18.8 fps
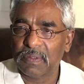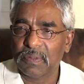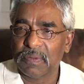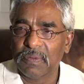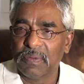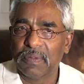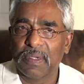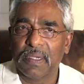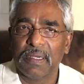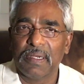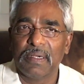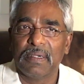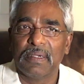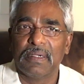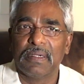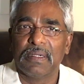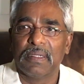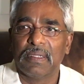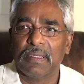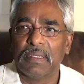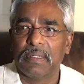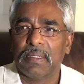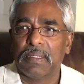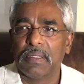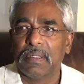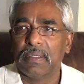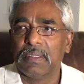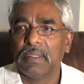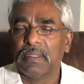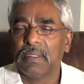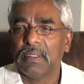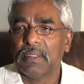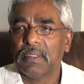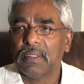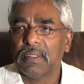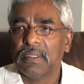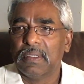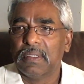So you cannot
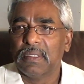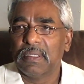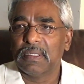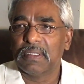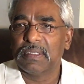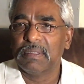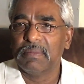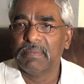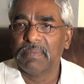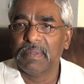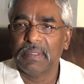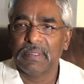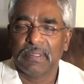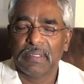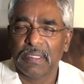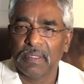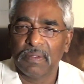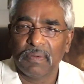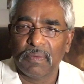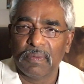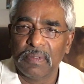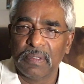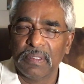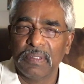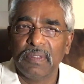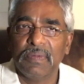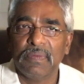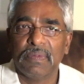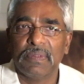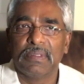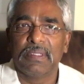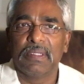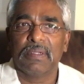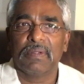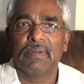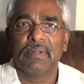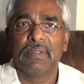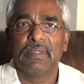simply say all the universities
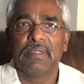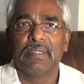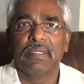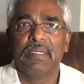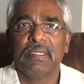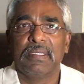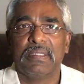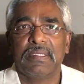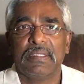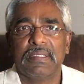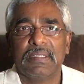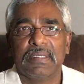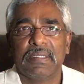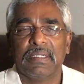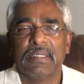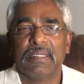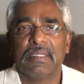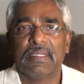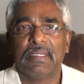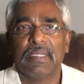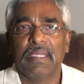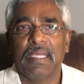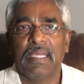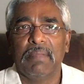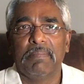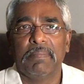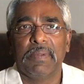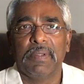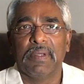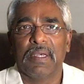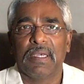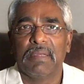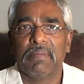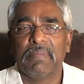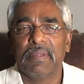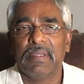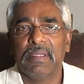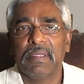are going to treat this AP
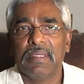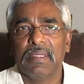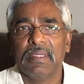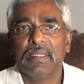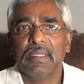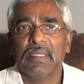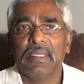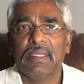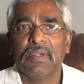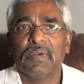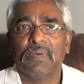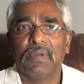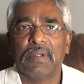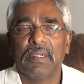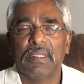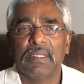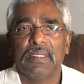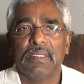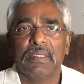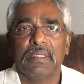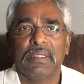IB equally.